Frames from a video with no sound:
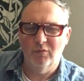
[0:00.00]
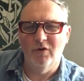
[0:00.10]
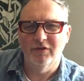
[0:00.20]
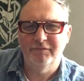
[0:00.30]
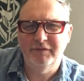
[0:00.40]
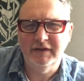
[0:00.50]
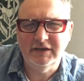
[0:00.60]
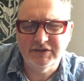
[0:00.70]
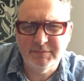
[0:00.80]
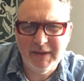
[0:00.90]
what the
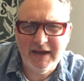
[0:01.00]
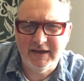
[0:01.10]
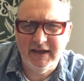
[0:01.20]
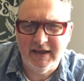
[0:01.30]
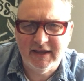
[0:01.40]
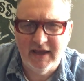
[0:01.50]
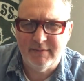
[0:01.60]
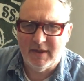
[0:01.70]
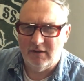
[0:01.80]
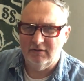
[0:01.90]
finished blanket
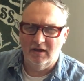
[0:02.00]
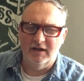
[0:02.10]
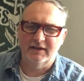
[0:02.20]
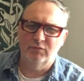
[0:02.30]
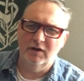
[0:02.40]
came out like.